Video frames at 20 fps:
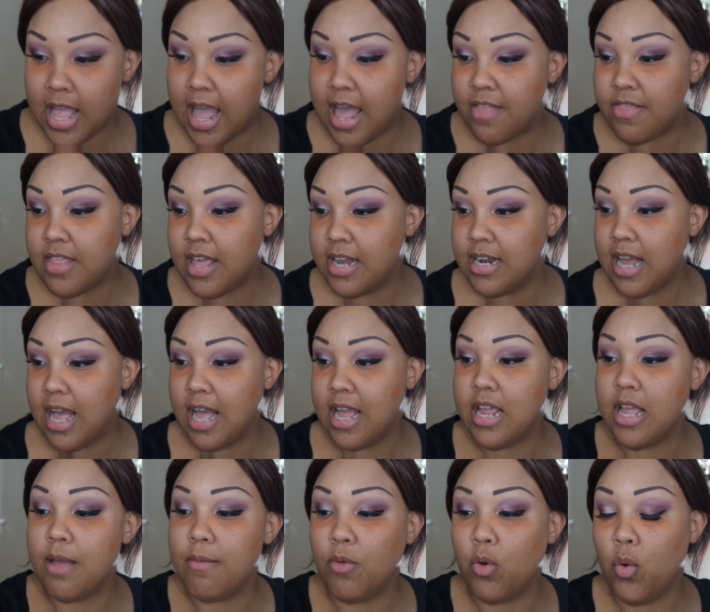And then
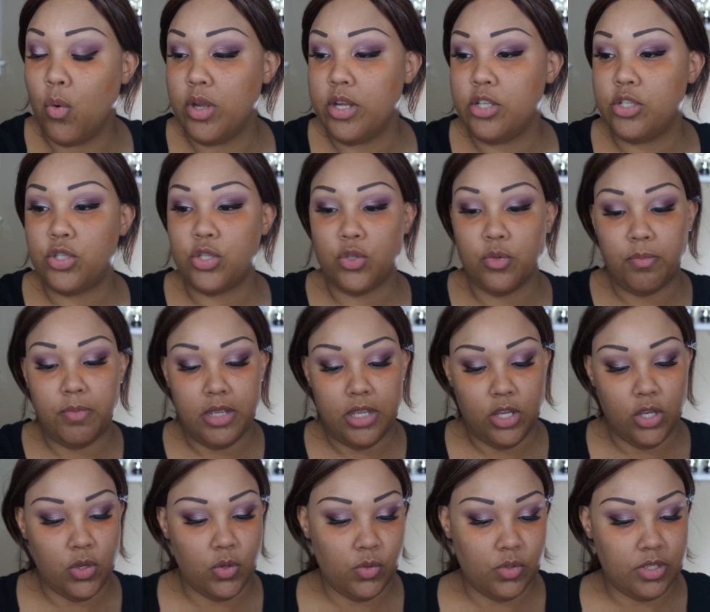I am going to be
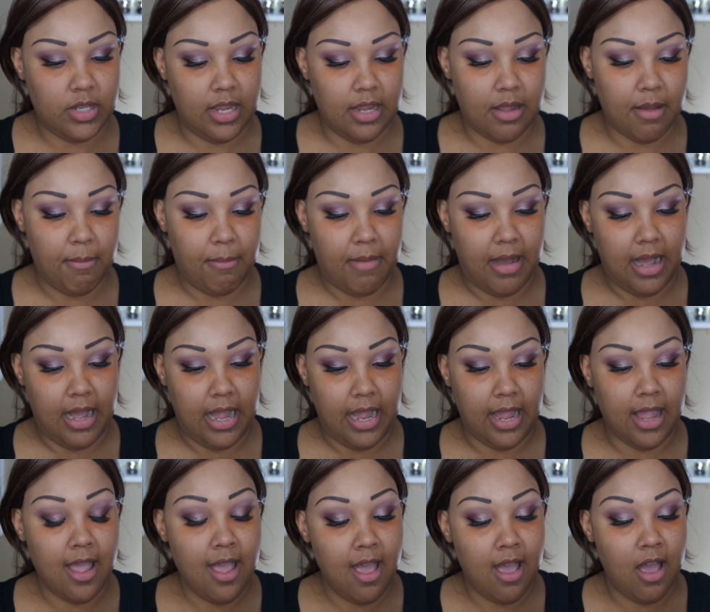using
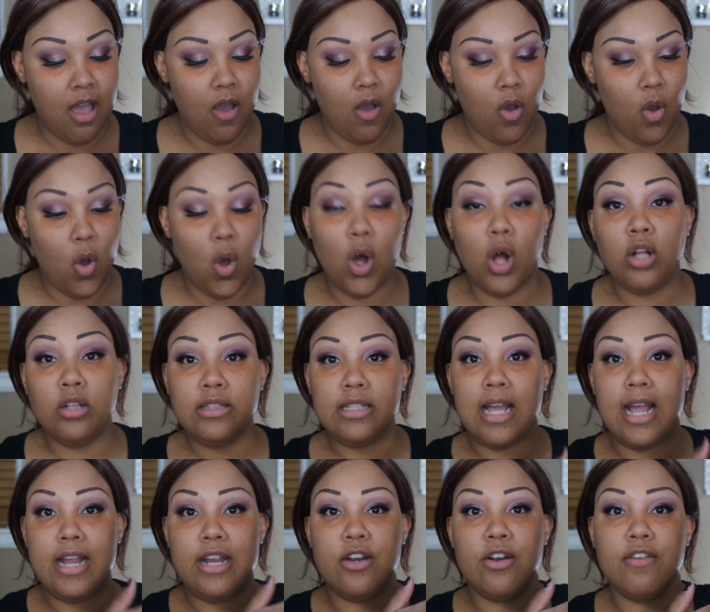my
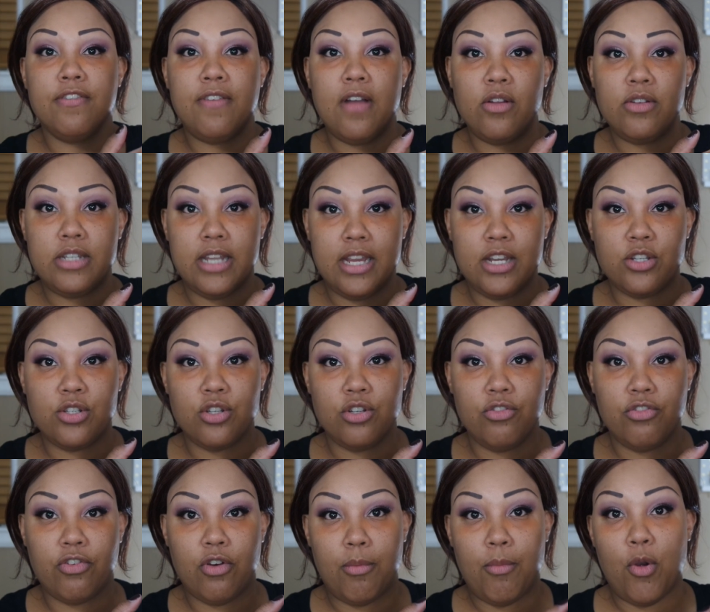All-Nighter
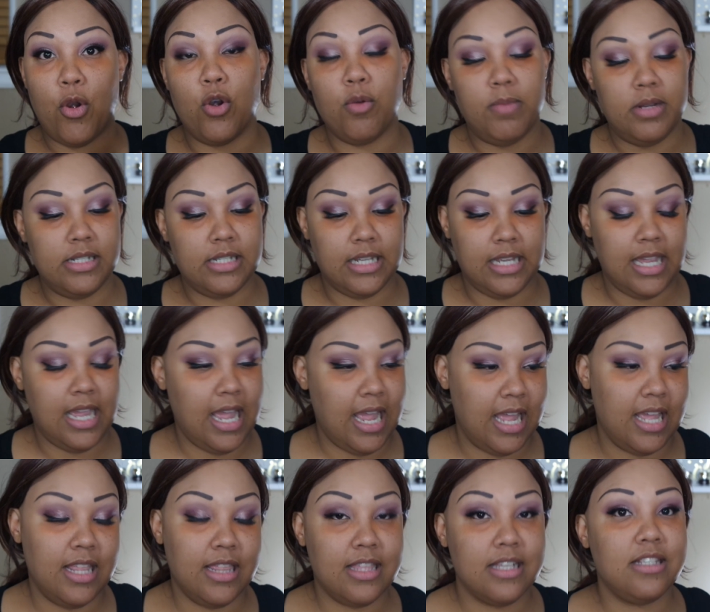foundation from Urban Decay.